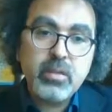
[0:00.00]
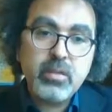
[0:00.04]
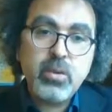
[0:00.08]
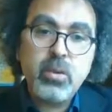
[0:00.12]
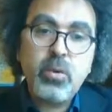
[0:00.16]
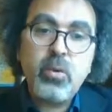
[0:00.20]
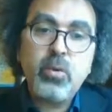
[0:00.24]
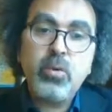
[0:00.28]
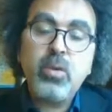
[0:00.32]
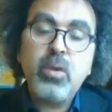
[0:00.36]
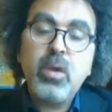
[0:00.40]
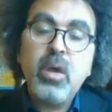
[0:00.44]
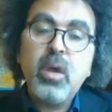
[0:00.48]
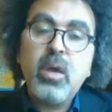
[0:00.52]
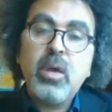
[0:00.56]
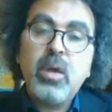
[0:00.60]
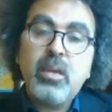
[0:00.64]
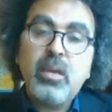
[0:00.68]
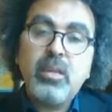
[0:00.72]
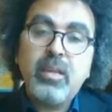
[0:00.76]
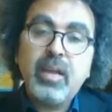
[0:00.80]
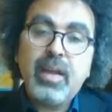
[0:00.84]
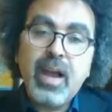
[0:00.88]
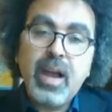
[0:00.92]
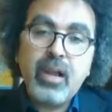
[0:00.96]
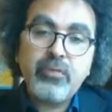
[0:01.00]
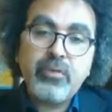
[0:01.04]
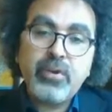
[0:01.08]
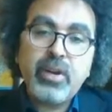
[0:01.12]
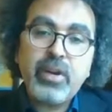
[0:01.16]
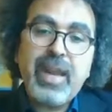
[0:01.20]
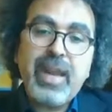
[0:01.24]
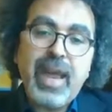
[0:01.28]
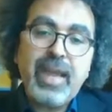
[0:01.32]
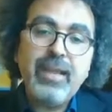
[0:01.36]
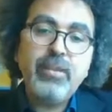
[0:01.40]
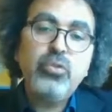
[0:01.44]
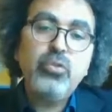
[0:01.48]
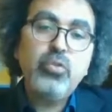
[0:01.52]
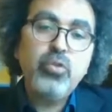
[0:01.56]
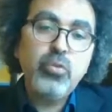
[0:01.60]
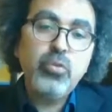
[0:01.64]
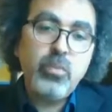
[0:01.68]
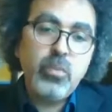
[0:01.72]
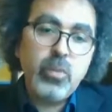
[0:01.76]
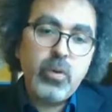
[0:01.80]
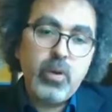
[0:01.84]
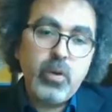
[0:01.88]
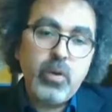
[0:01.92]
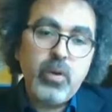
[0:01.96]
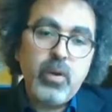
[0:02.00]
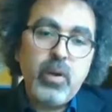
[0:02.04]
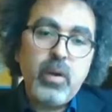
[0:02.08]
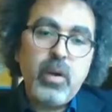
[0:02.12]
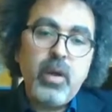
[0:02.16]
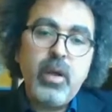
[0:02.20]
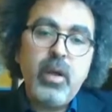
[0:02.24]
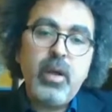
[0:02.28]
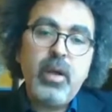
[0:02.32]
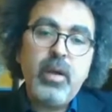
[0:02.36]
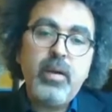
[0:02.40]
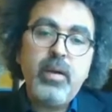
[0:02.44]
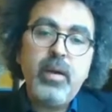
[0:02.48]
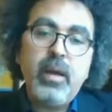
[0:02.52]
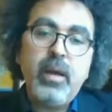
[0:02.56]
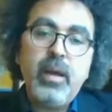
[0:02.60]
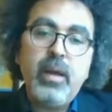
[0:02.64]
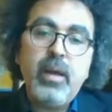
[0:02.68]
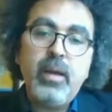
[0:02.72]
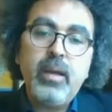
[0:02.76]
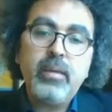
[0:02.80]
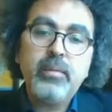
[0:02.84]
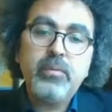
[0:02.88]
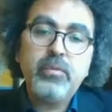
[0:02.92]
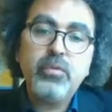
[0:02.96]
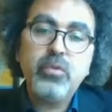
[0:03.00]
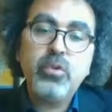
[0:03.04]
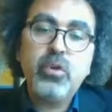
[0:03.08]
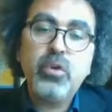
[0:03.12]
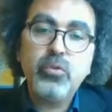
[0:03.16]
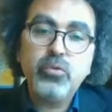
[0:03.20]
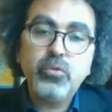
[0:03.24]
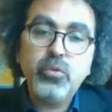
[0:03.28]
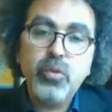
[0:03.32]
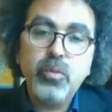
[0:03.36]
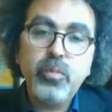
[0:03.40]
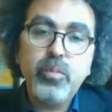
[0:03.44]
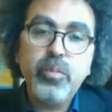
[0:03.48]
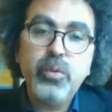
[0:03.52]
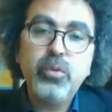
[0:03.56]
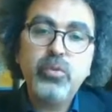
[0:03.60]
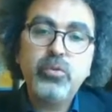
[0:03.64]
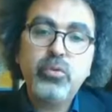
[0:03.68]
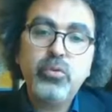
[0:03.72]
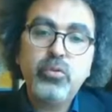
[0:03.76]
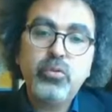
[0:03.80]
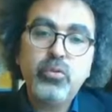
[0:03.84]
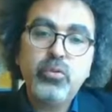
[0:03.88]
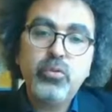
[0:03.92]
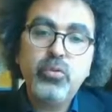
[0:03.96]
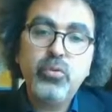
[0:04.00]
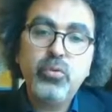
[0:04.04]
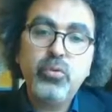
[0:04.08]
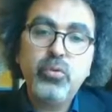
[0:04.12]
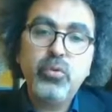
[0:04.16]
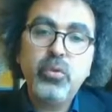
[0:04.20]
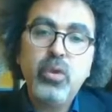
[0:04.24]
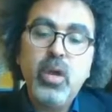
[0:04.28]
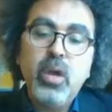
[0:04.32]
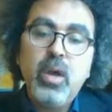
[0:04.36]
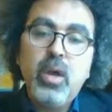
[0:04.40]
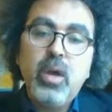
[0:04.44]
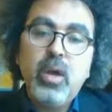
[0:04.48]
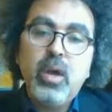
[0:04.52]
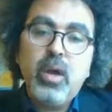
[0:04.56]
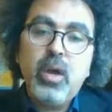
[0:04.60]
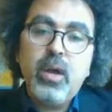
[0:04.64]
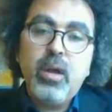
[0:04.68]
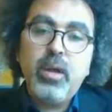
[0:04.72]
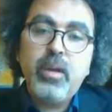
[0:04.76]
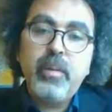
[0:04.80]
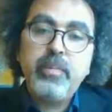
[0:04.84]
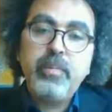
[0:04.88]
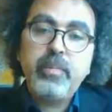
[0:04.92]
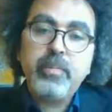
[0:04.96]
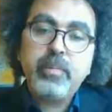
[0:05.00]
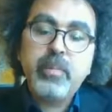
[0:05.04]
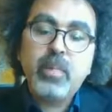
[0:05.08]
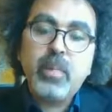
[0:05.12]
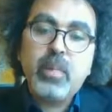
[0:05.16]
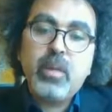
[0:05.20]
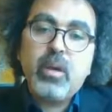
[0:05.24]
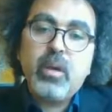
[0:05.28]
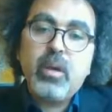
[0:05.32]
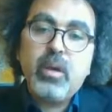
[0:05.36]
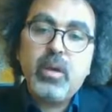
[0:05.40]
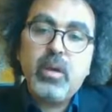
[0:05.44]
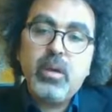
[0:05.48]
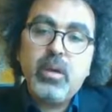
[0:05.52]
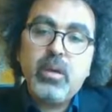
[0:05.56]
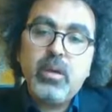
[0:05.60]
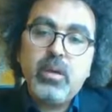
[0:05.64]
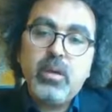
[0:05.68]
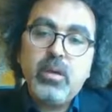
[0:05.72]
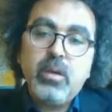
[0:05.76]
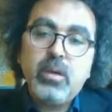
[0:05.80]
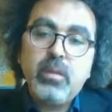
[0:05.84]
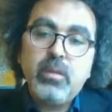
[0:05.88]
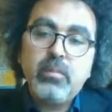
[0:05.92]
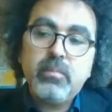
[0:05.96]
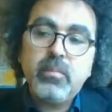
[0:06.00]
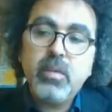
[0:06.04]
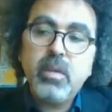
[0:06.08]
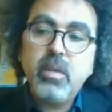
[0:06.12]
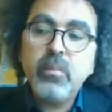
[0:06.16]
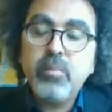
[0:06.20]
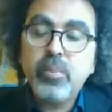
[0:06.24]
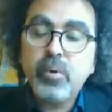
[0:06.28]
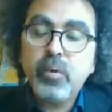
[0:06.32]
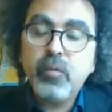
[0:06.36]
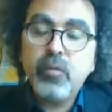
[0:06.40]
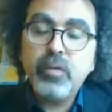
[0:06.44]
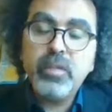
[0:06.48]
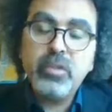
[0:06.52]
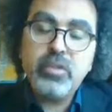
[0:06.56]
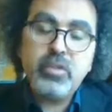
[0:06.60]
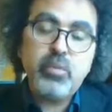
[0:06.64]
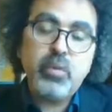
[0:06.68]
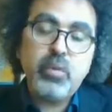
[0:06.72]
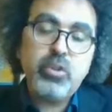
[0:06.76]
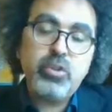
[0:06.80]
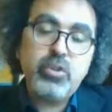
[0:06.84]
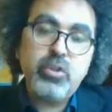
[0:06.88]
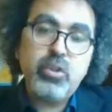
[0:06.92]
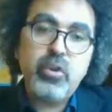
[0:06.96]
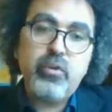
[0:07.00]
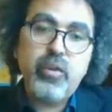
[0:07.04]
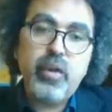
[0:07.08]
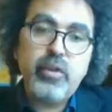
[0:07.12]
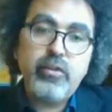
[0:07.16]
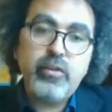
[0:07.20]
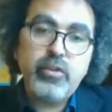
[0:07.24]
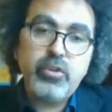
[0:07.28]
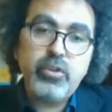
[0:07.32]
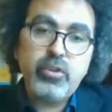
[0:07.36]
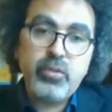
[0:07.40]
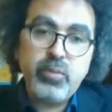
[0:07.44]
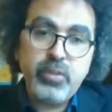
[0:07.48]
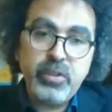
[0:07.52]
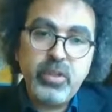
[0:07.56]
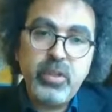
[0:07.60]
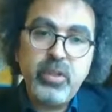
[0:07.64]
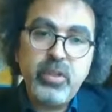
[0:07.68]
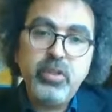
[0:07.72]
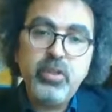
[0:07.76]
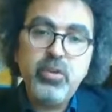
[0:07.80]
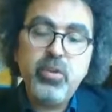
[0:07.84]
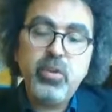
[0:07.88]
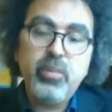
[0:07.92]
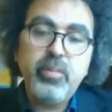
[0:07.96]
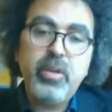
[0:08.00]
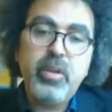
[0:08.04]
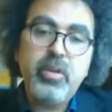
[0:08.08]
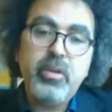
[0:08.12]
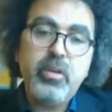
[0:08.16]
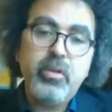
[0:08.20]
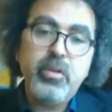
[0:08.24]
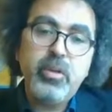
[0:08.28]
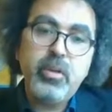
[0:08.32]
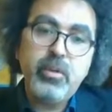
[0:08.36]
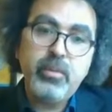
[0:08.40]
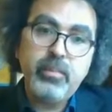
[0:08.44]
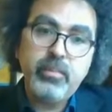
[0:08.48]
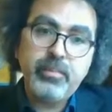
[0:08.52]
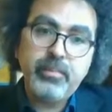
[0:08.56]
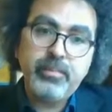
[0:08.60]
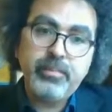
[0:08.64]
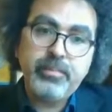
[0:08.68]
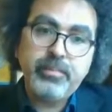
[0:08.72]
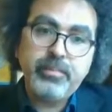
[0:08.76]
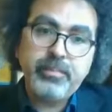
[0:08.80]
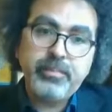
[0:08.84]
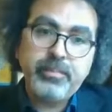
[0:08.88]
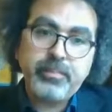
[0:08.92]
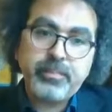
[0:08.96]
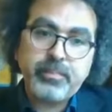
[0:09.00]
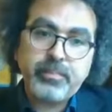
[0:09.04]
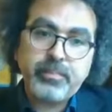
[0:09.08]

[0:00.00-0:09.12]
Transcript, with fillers: So the country can do more uh, uh, to contribute to um, uh, improve the situation of refugees within the European Union. Mm.